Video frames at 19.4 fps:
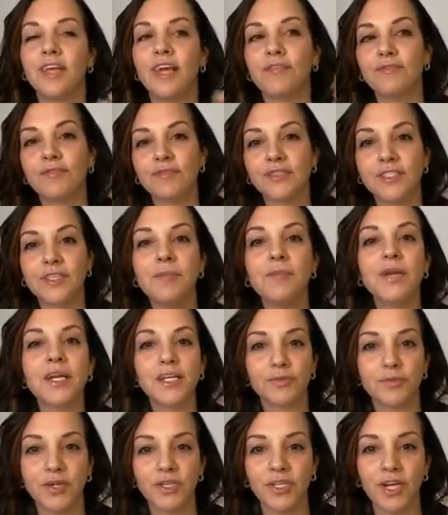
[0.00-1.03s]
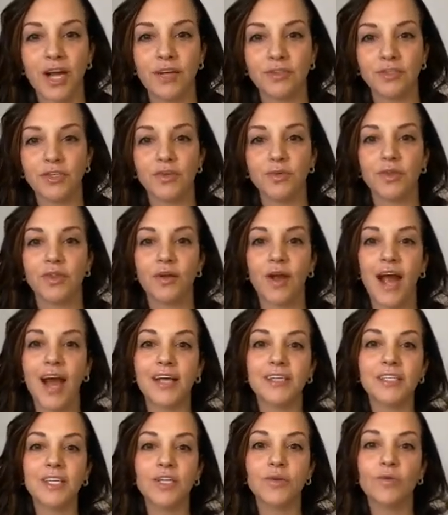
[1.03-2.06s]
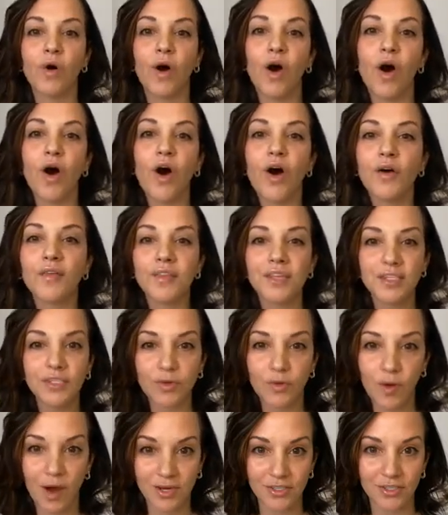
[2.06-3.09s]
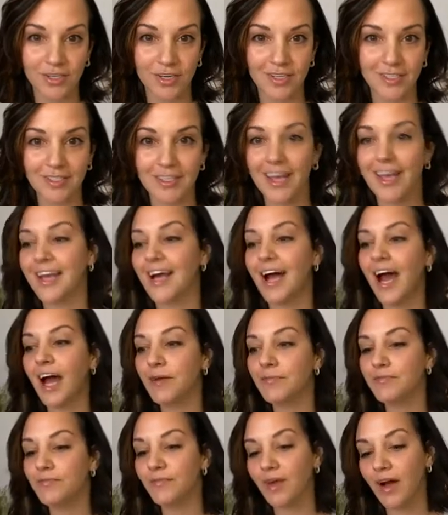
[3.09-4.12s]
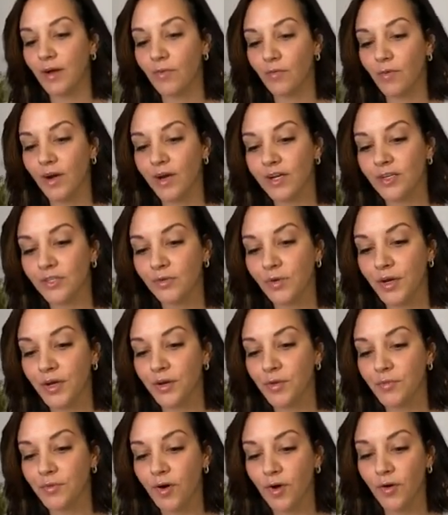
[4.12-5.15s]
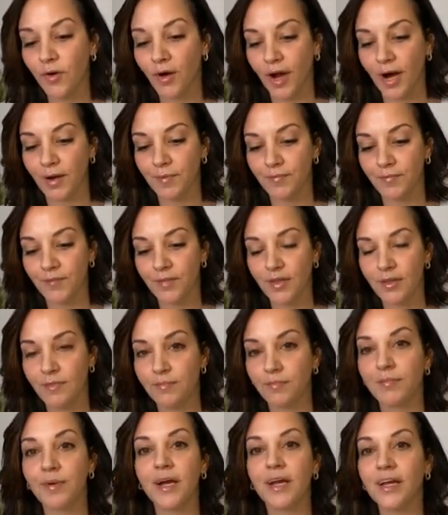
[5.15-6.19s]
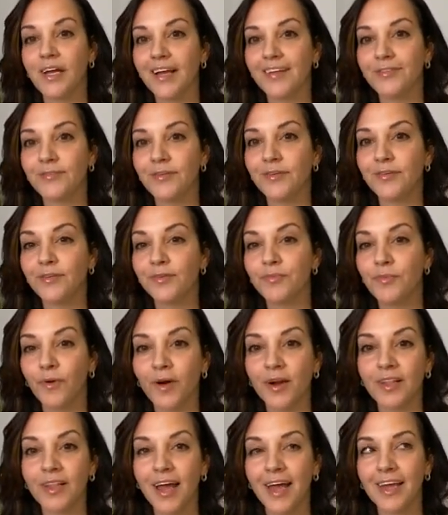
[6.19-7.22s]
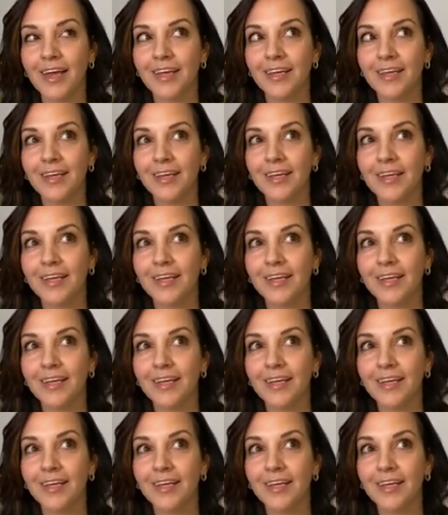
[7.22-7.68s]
if somebody's reaching out to you and they're asking you all these questions, like, I want to join your program, but it feels like